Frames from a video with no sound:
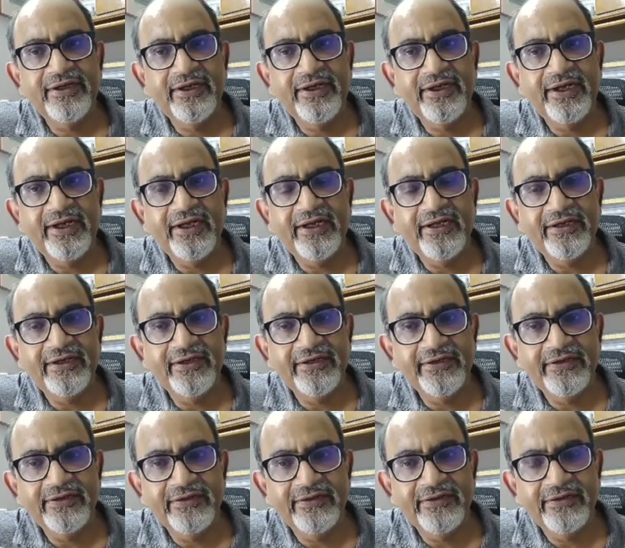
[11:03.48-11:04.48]
a
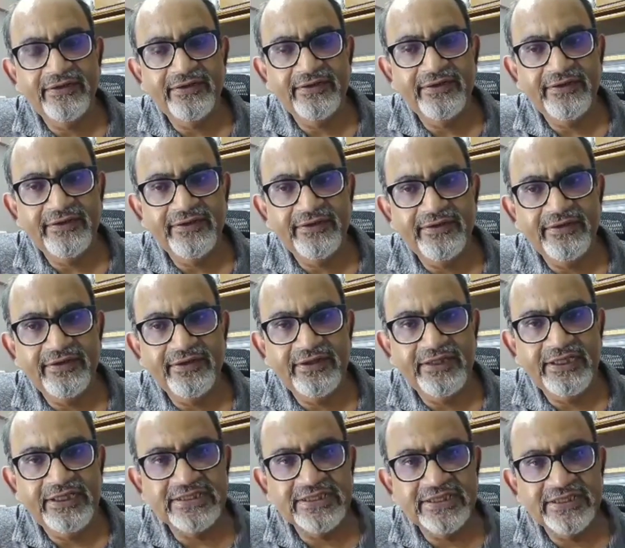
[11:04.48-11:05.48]

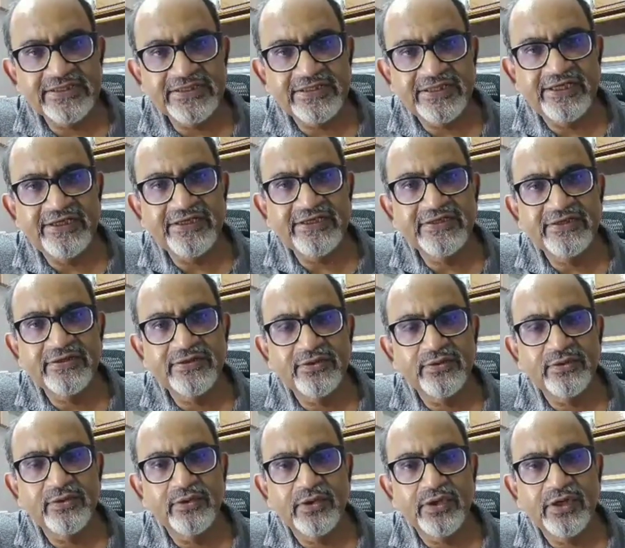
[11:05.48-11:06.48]
DJ stent to
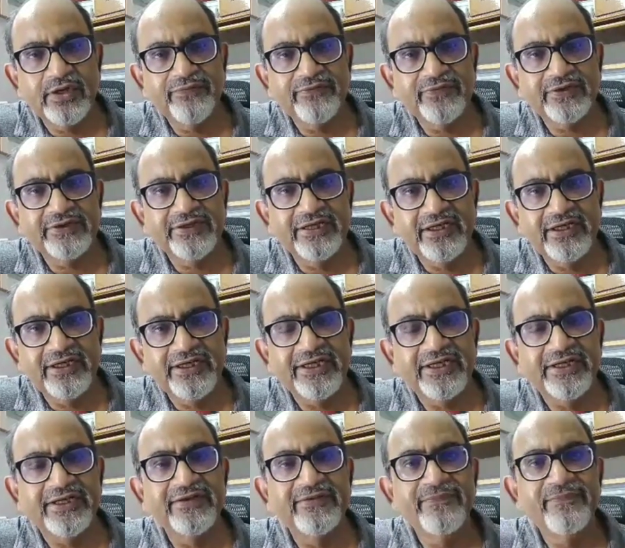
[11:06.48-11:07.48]
look after their
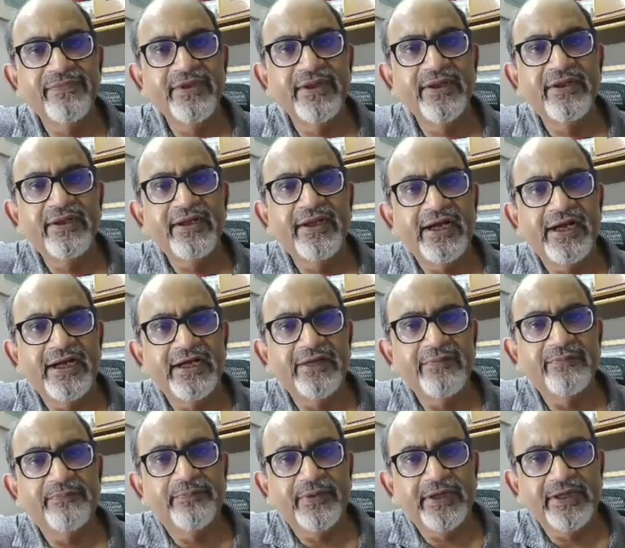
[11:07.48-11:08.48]
leak and a
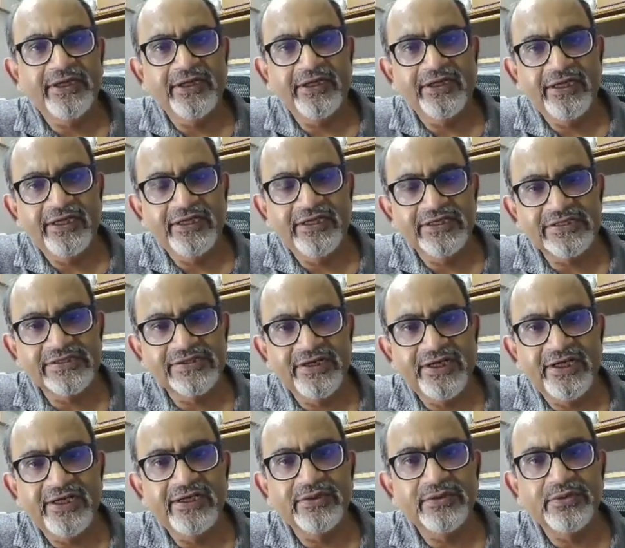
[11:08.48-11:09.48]
percutaneous
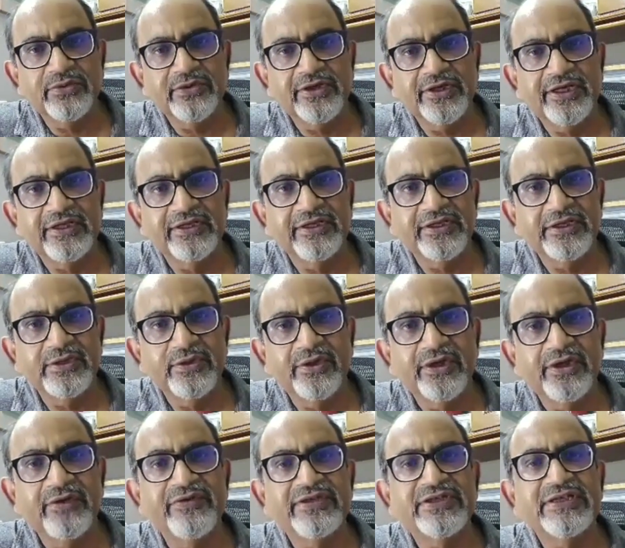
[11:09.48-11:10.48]
drain to drain the
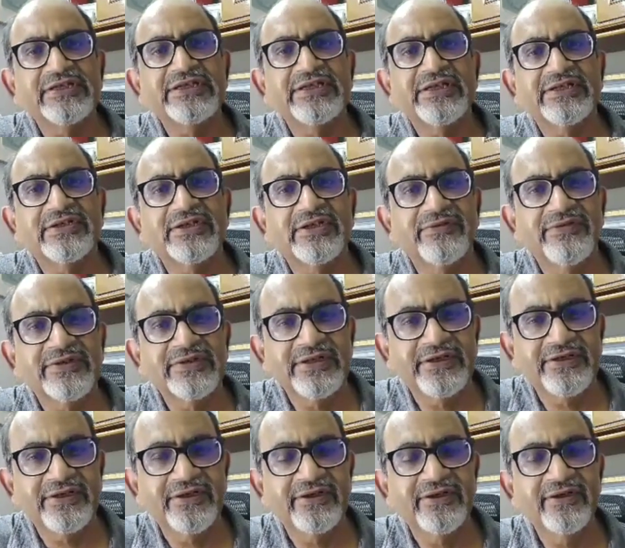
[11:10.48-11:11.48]
urine which has
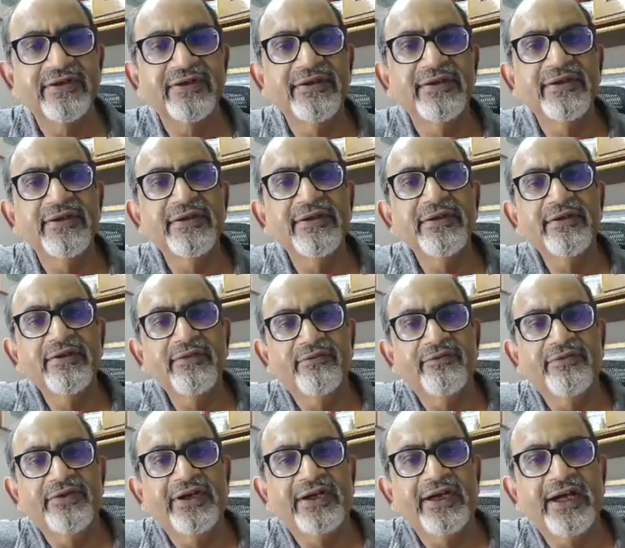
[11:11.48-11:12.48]
extravasated.
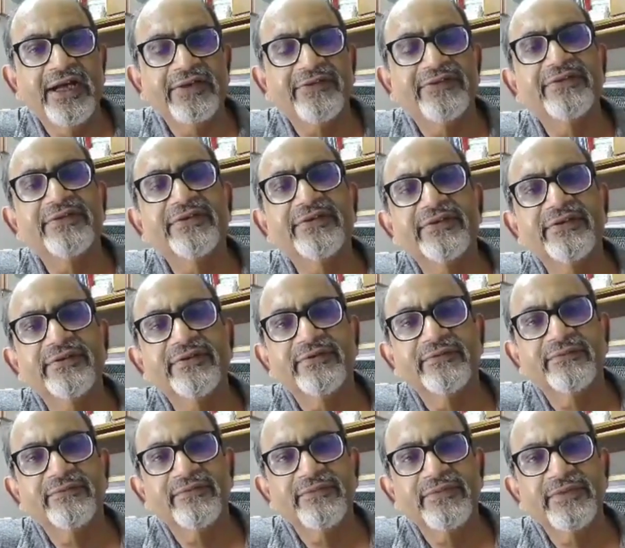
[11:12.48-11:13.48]
Whereas,
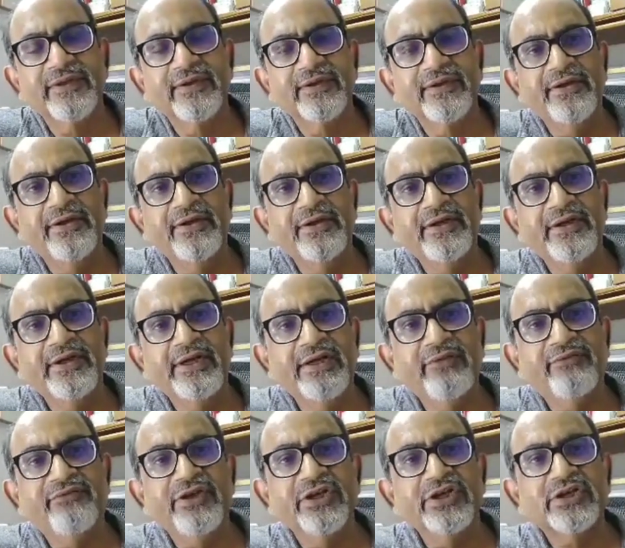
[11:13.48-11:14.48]

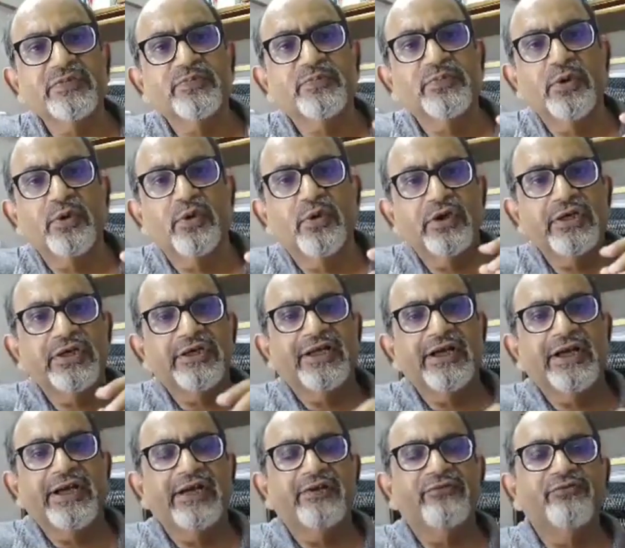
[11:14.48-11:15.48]
if we explored
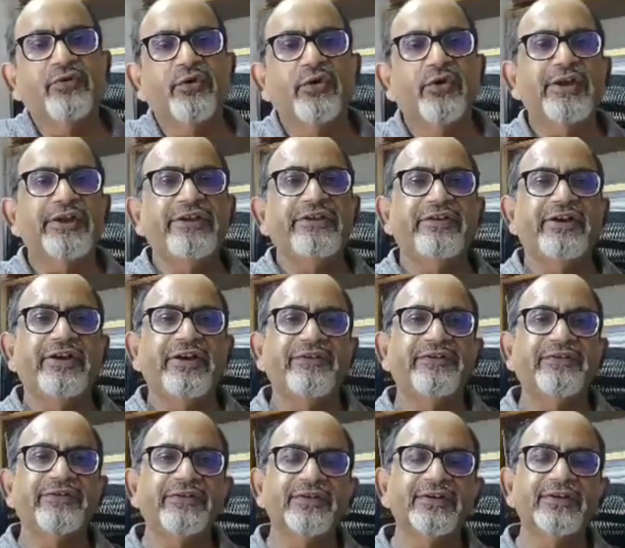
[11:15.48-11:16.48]
grade 4
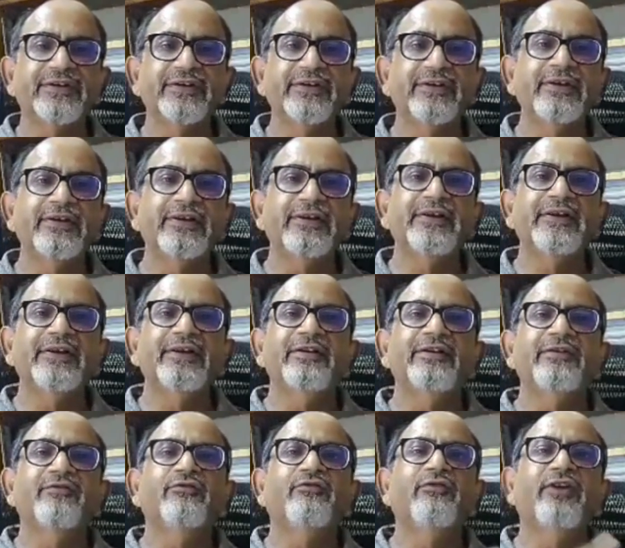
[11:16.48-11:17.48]
injuries,
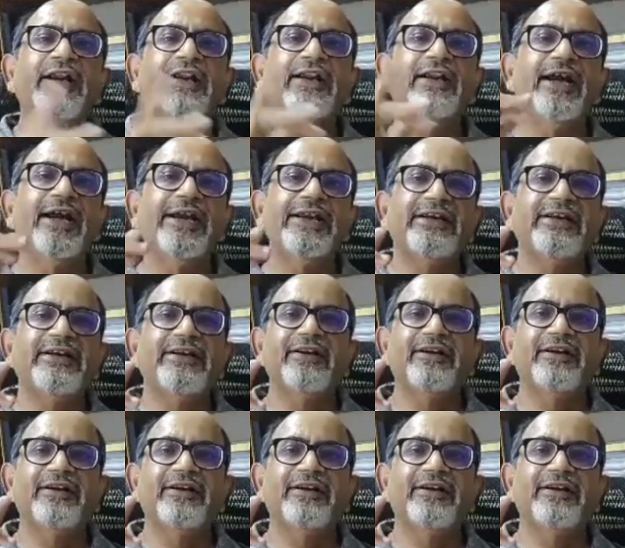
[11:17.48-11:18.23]
19%